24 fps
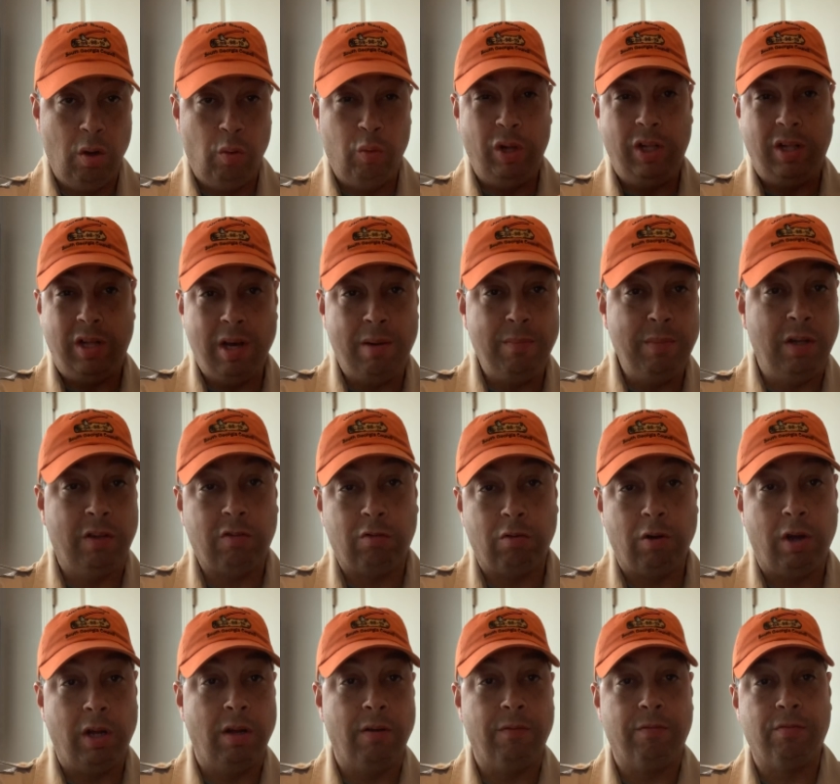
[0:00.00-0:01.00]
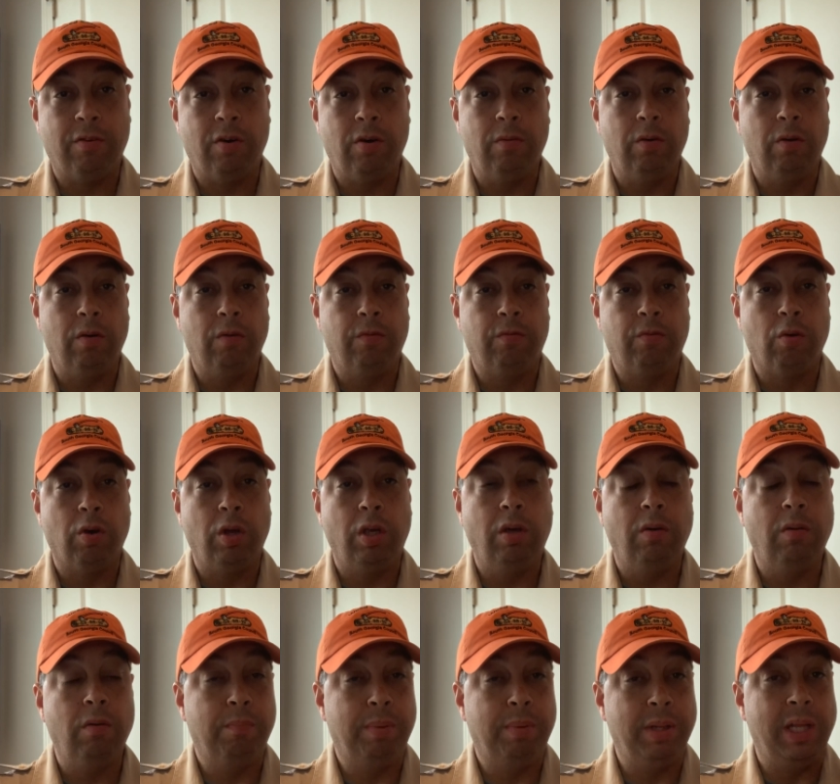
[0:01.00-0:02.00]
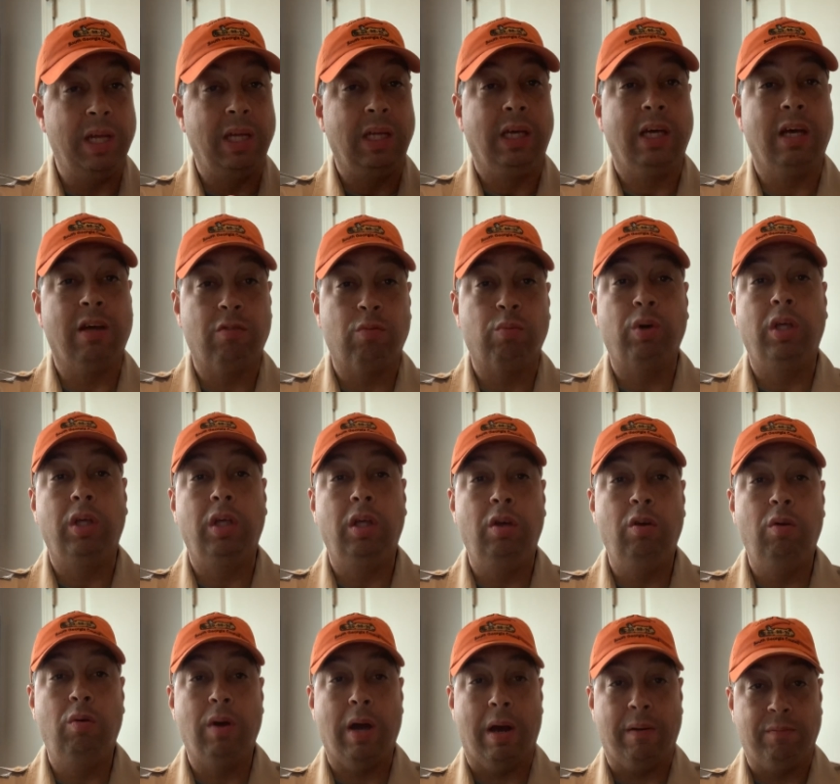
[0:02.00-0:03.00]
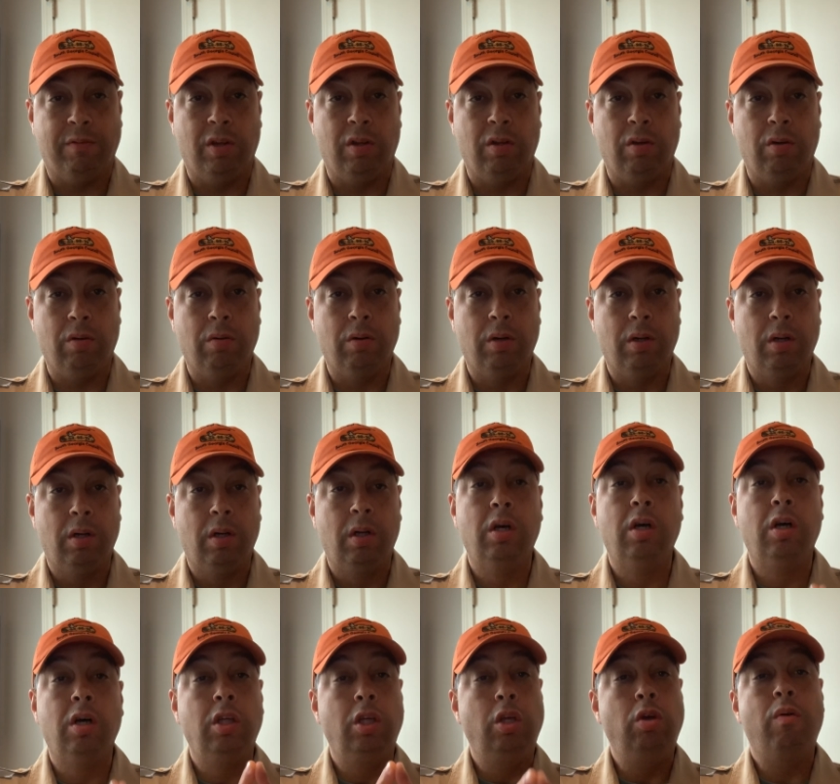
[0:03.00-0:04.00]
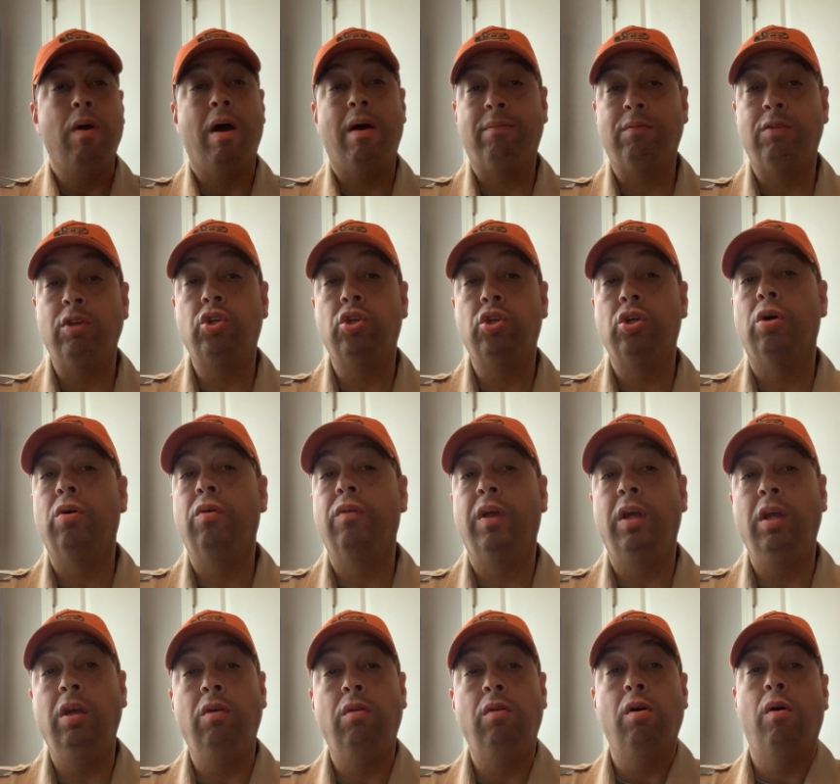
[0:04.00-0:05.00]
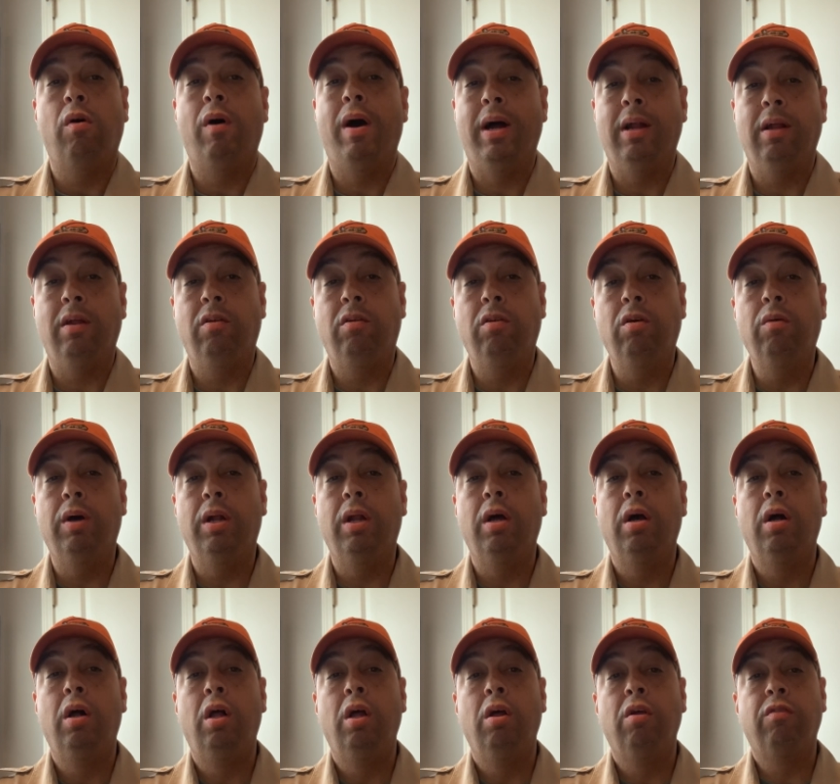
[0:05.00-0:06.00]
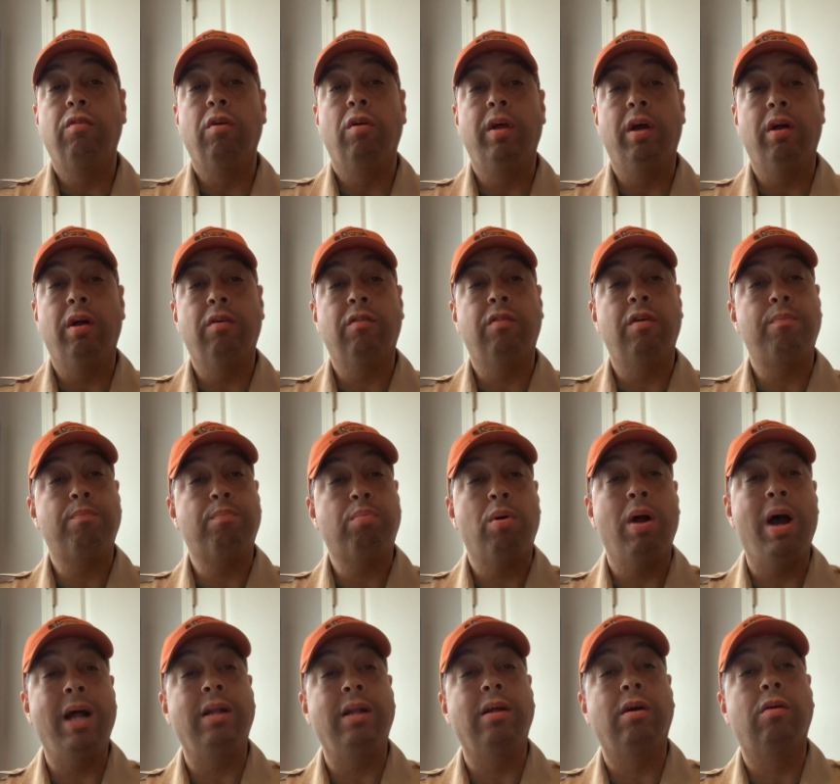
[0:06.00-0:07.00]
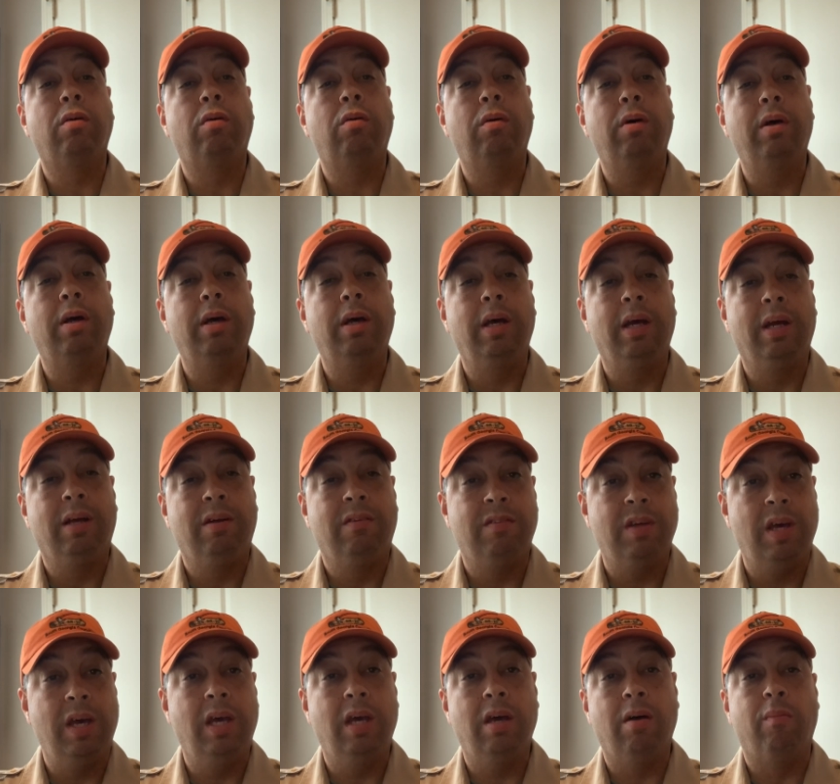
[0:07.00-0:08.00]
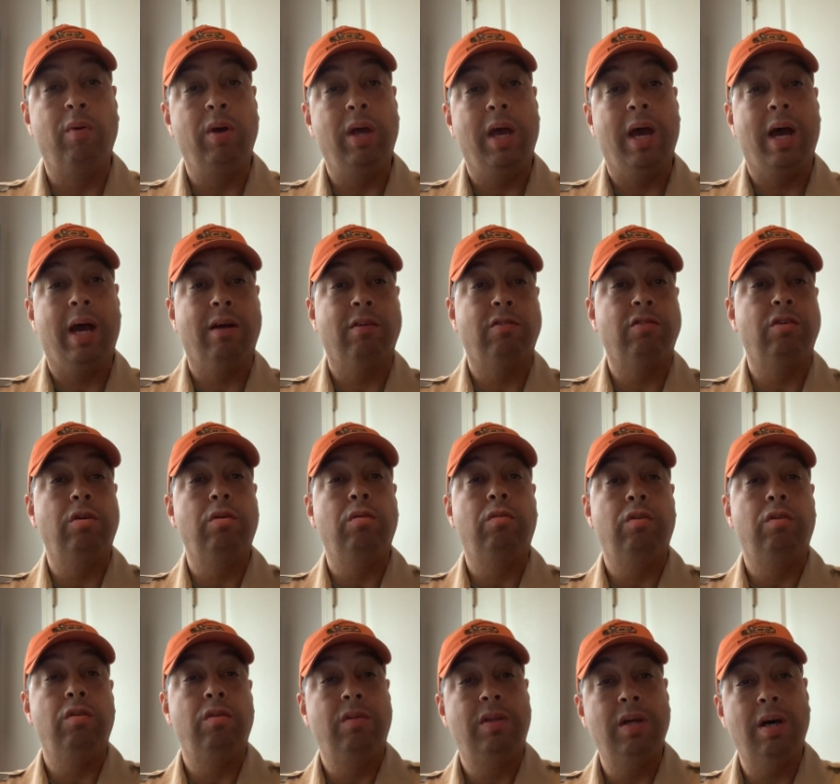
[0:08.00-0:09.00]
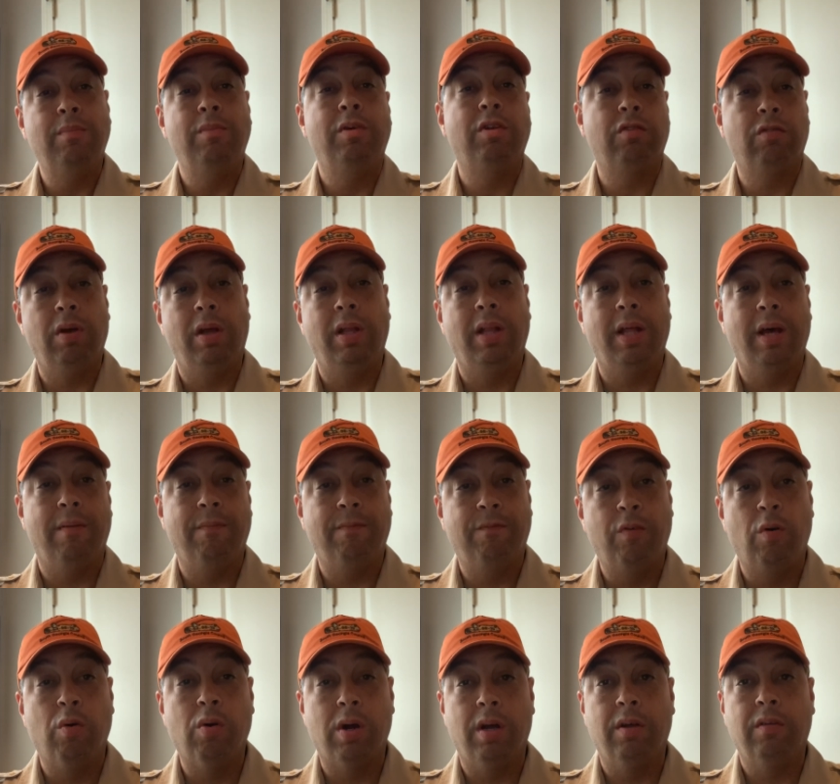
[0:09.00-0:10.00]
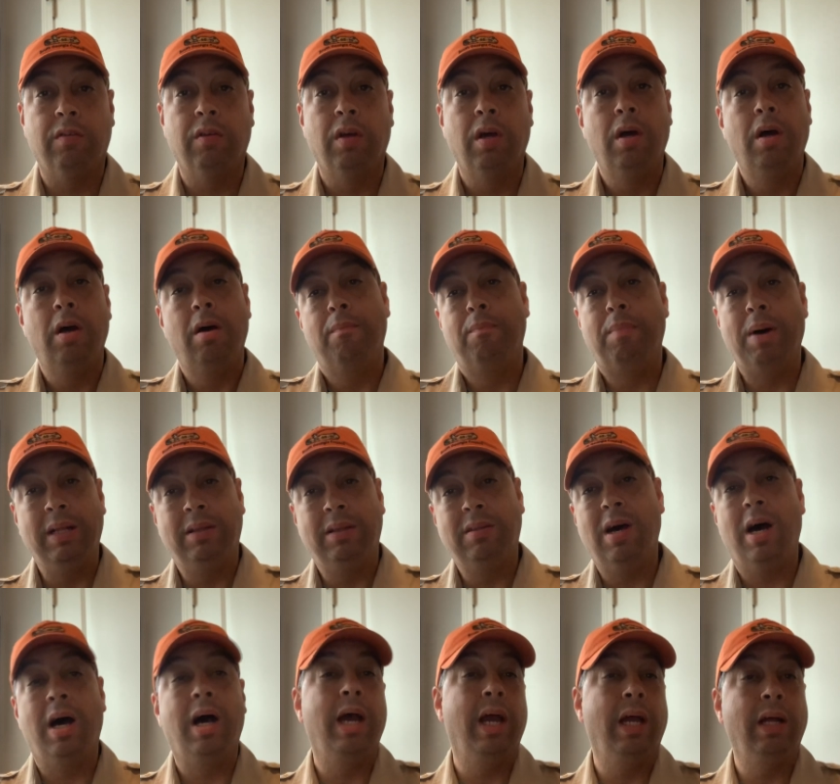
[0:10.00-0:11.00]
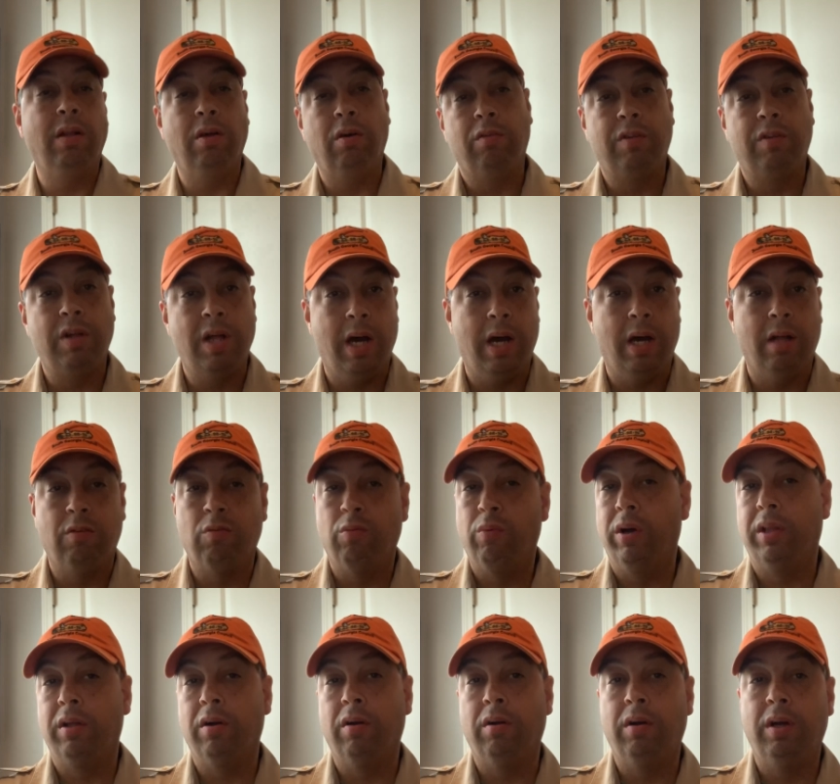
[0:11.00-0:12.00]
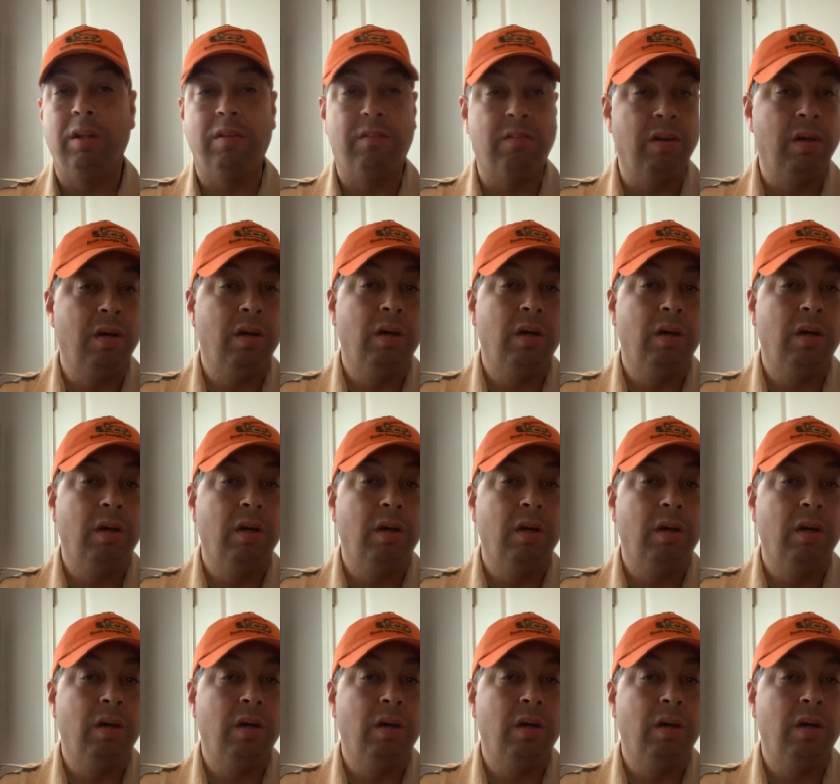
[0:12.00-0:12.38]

We demonstrate it for you. But then guess what you have to do? You have to show that you know how to do it. So there's a practical exam. We ask you to demonstrate that for us by tying those knots, whether it's